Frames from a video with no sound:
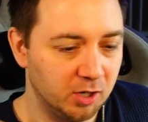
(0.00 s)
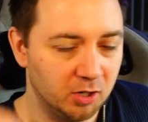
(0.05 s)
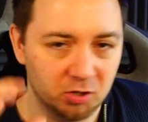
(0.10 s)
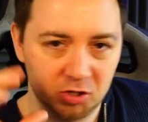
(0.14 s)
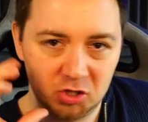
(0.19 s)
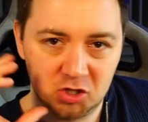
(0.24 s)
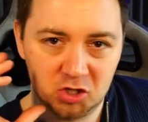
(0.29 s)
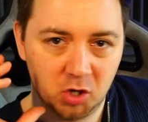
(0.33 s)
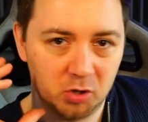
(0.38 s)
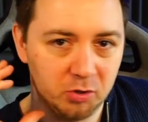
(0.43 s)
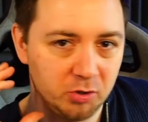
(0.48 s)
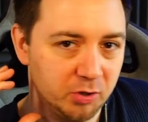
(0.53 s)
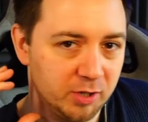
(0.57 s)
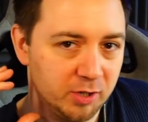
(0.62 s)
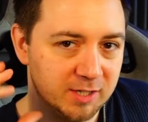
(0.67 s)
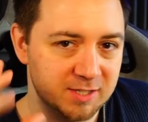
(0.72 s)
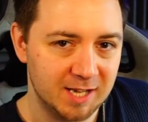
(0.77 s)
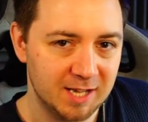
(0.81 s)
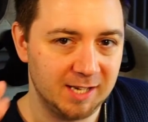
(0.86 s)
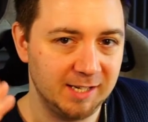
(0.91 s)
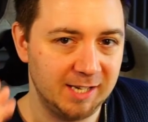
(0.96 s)
I'm going to show you
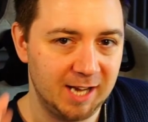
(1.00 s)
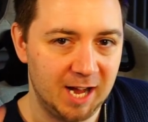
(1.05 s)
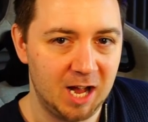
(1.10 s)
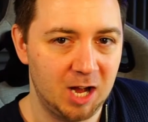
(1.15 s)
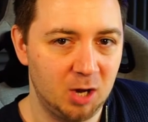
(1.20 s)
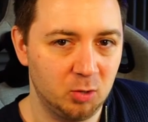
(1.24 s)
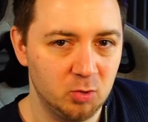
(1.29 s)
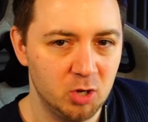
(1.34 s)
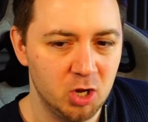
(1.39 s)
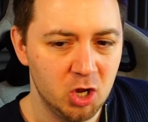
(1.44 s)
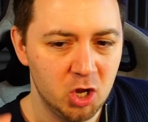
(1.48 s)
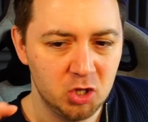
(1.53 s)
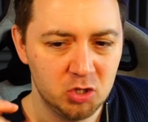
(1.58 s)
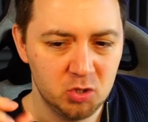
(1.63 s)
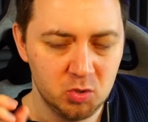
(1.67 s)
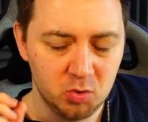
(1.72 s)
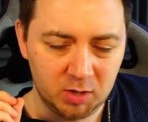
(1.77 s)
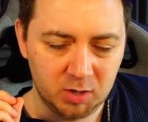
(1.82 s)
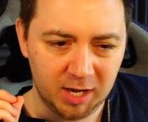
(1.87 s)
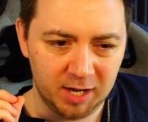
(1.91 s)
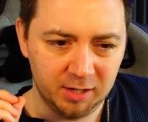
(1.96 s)
exactly how
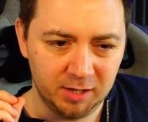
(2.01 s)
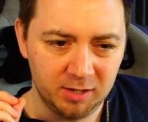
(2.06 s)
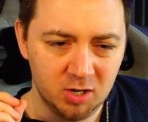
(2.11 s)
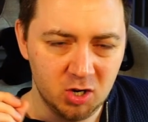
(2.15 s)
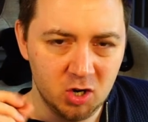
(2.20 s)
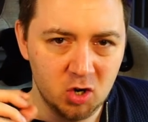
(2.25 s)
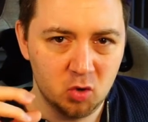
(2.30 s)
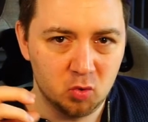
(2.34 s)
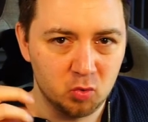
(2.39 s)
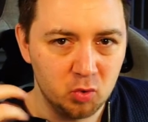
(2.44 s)
you can